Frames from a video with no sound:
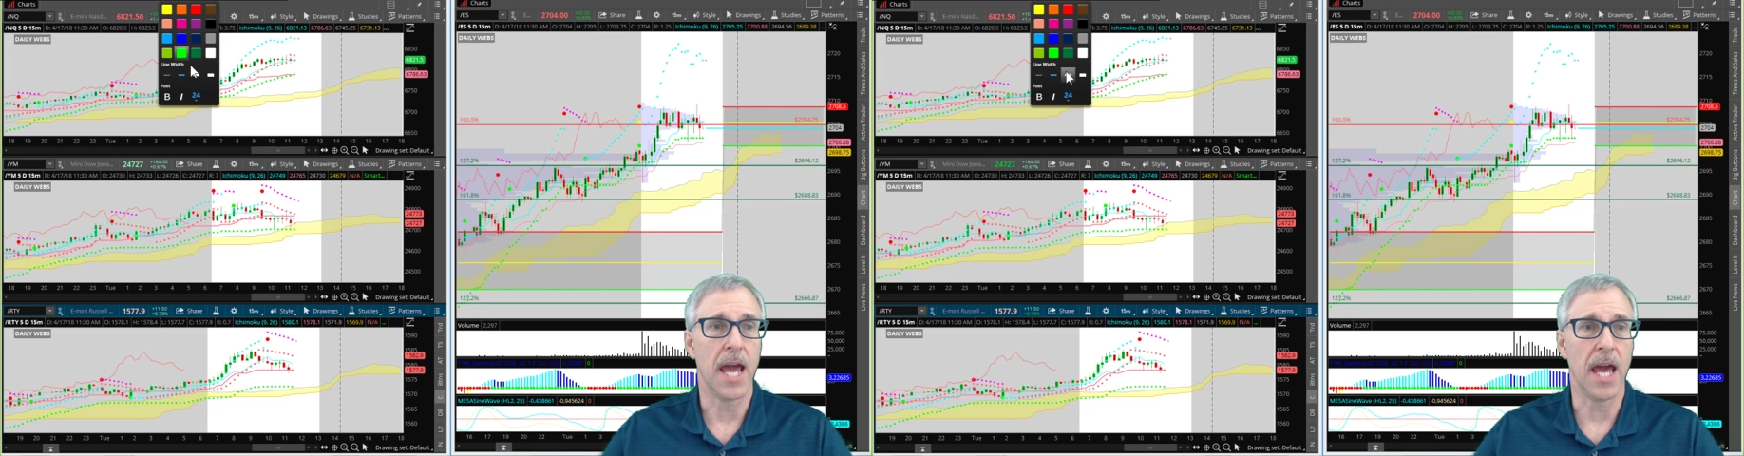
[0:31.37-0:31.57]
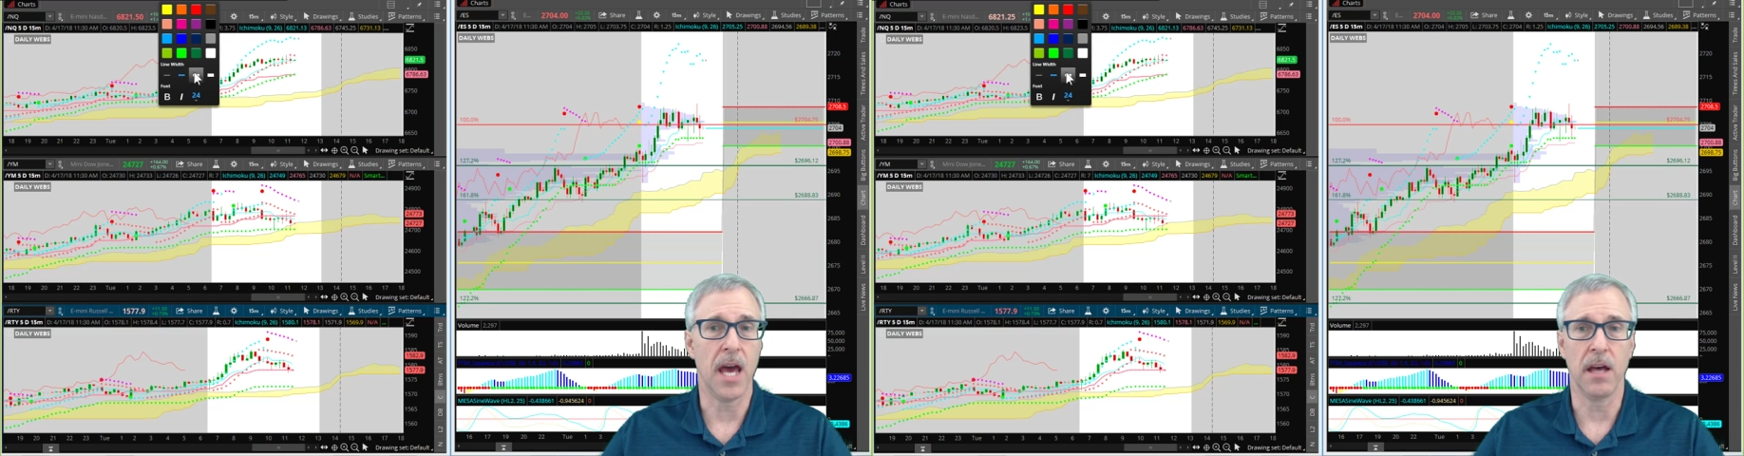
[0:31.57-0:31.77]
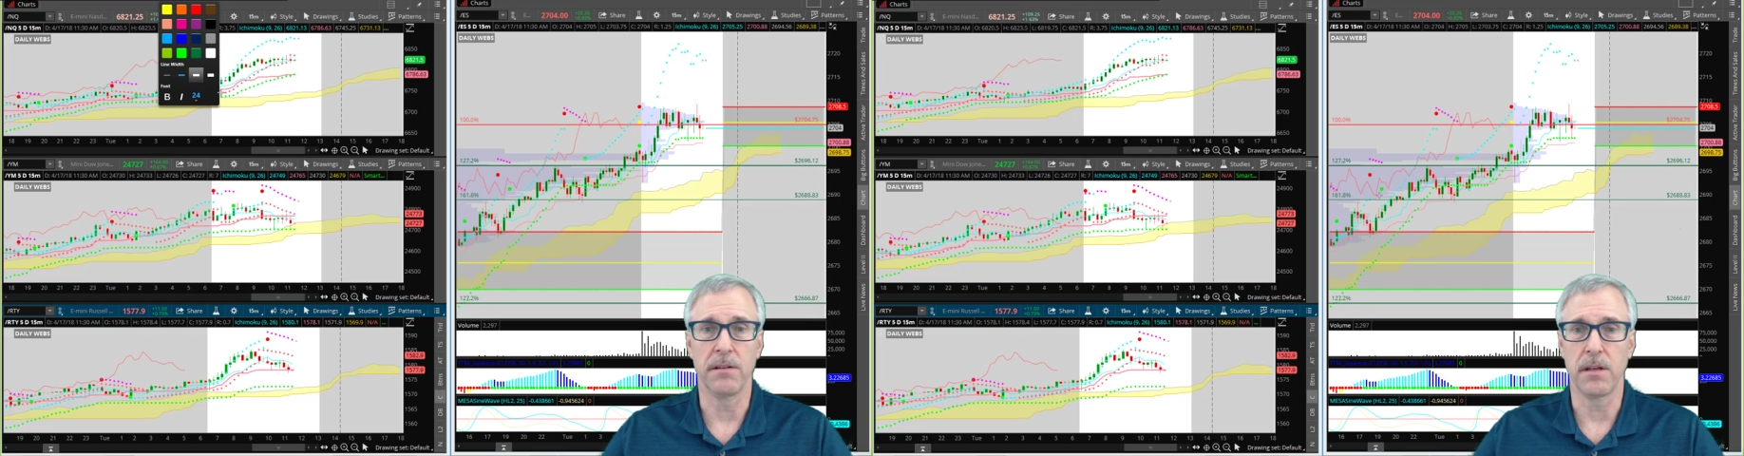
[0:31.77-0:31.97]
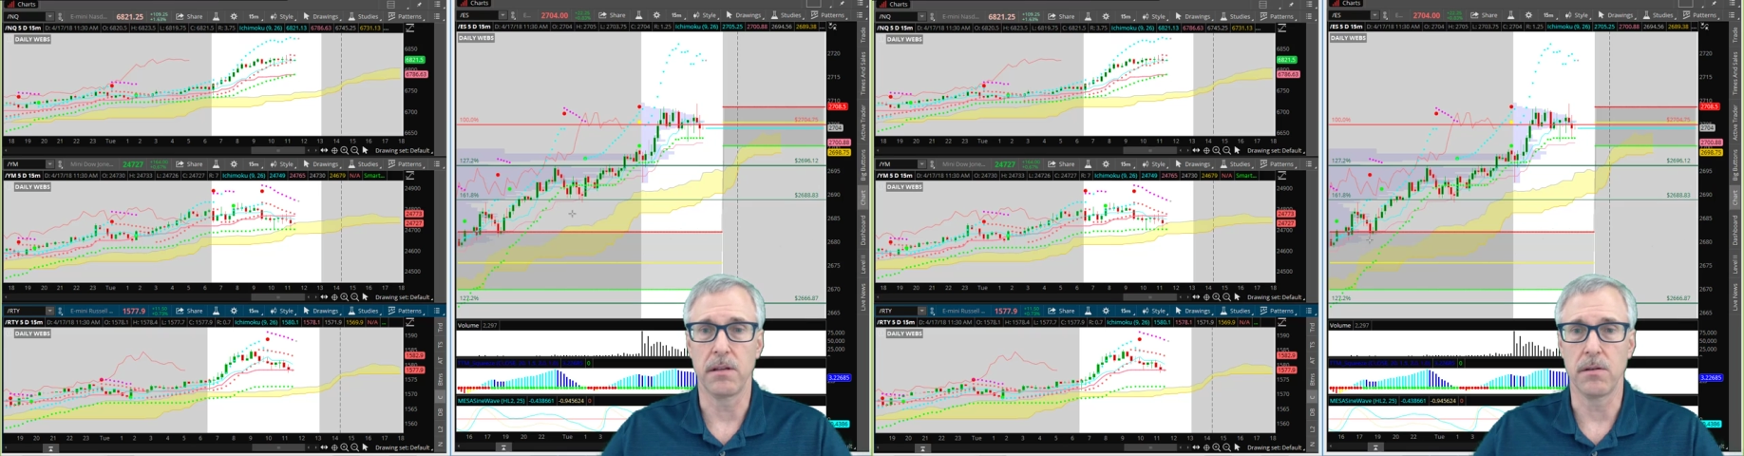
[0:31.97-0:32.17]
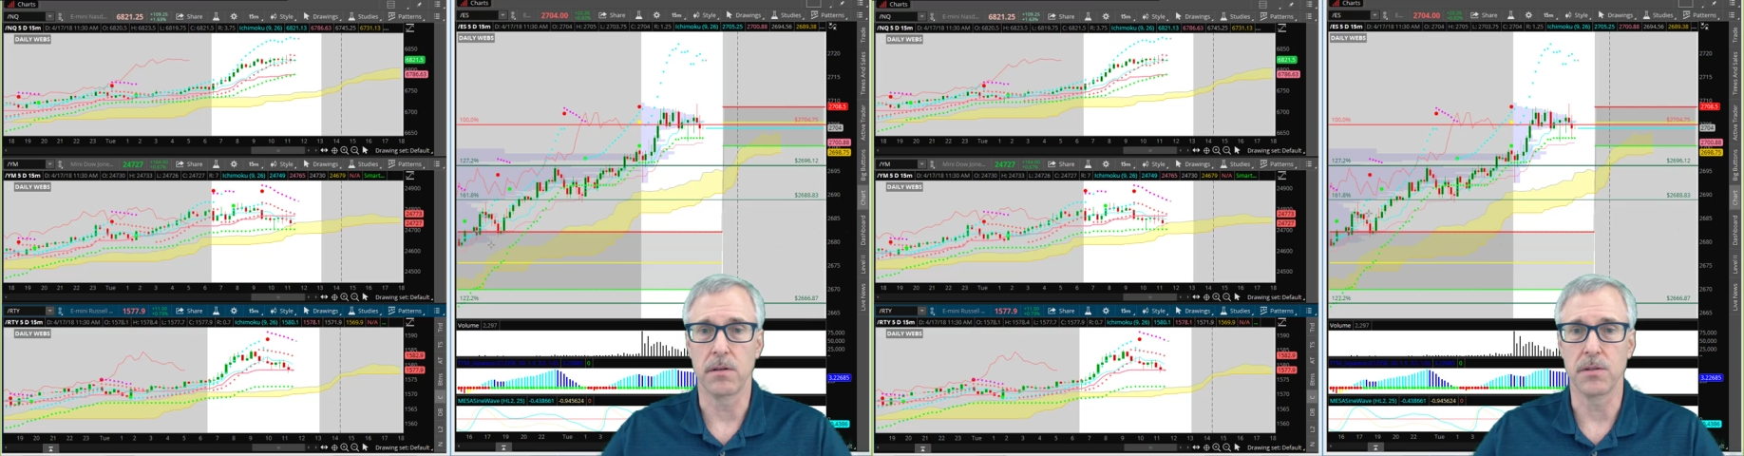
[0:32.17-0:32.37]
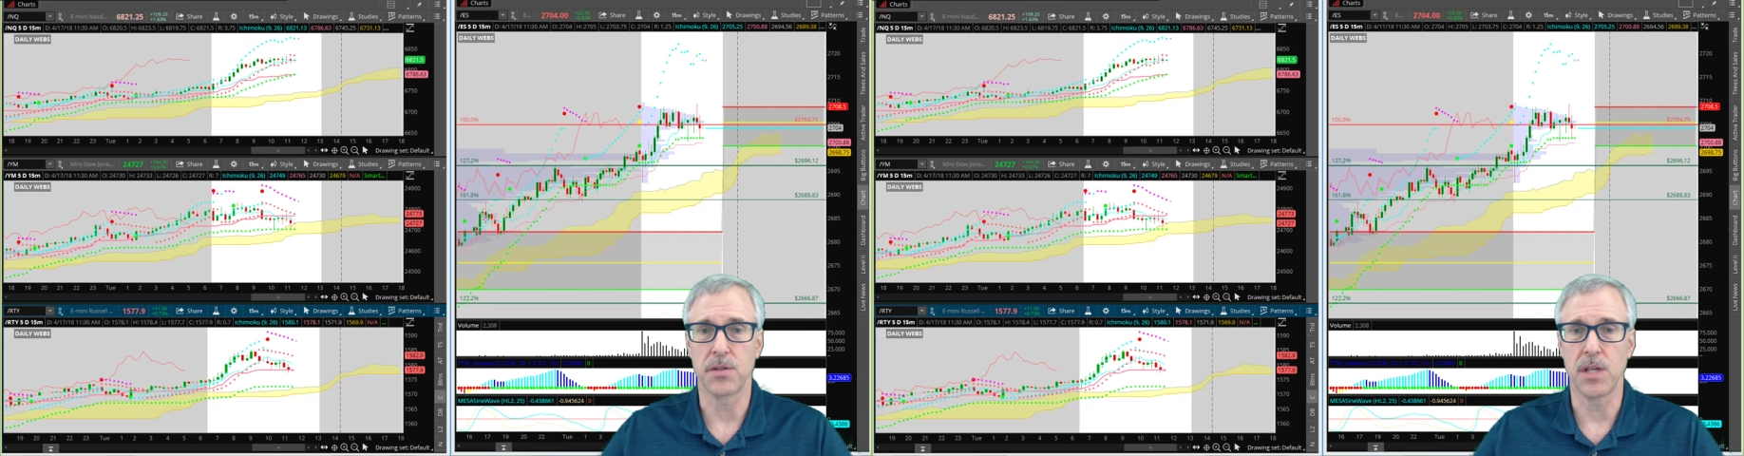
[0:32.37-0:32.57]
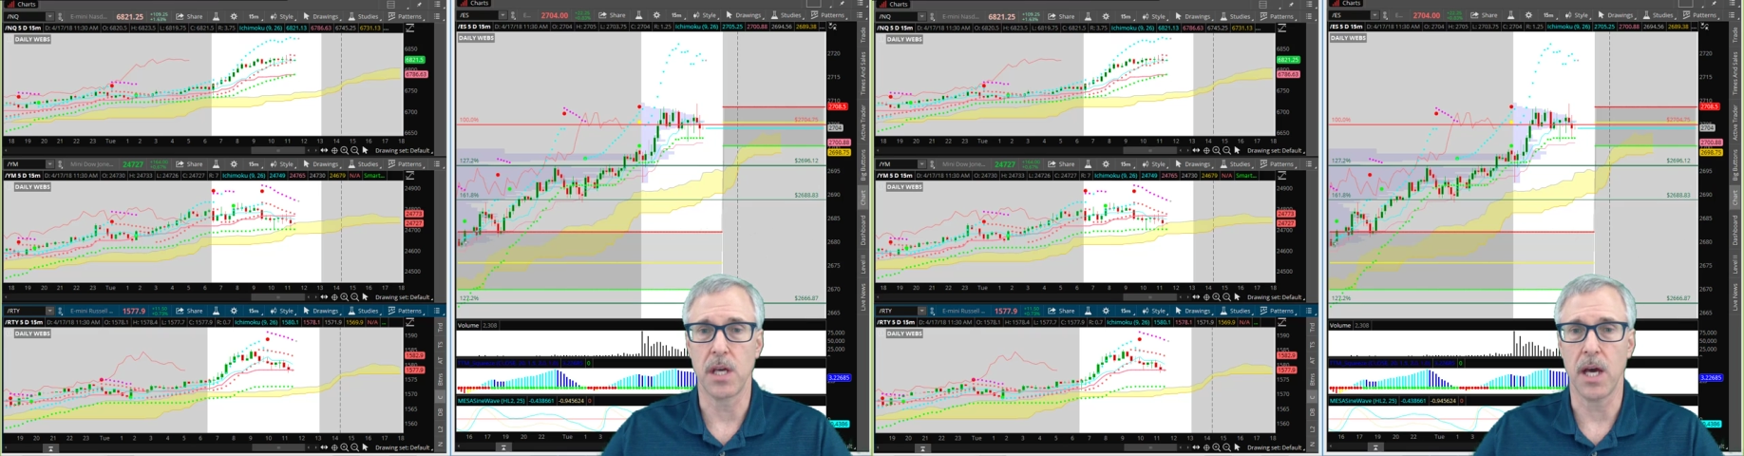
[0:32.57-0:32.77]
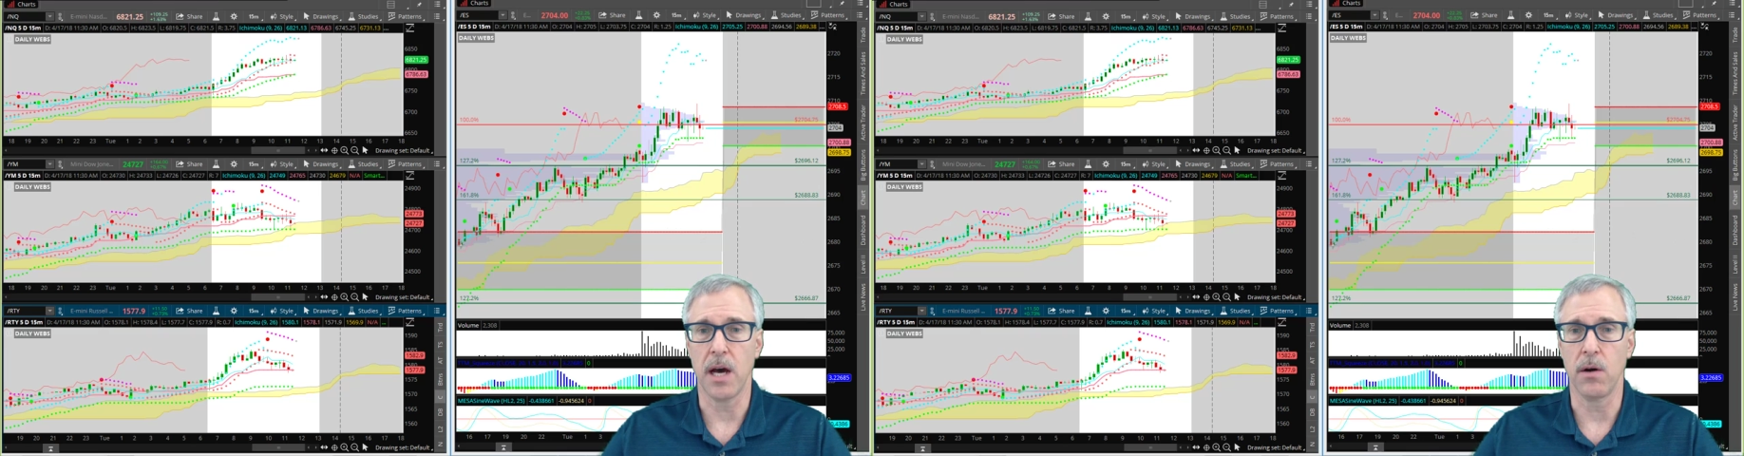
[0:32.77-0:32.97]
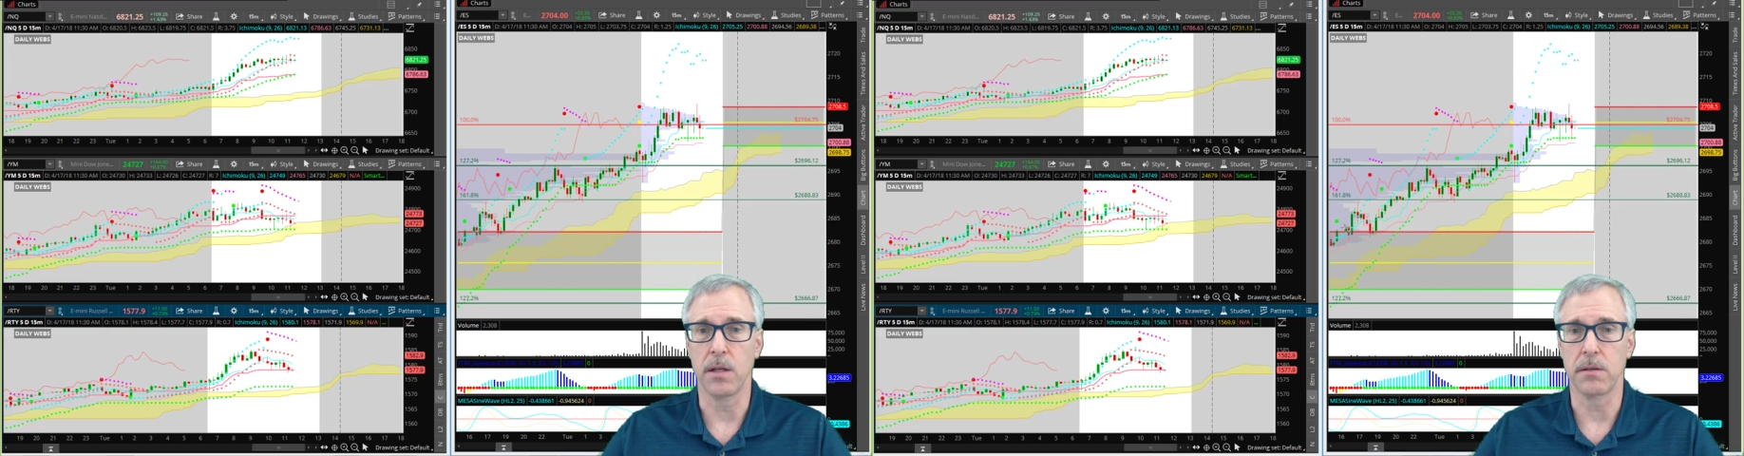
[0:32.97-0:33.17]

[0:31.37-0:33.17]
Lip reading: and you can see how